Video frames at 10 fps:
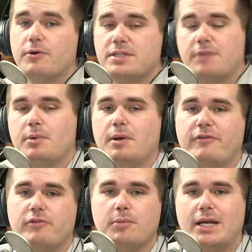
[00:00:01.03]
Hey, what's up,
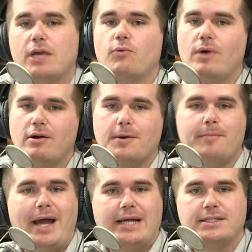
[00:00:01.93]
everybody, and
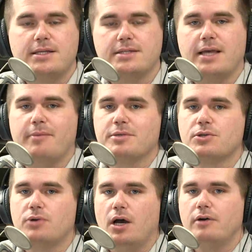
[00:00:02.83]
welcome back to this
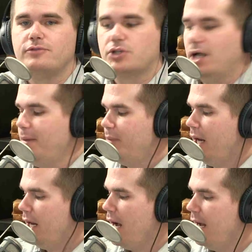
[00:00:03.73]
episode of
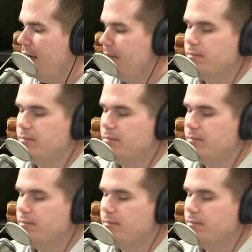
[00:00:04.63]
Tripod. I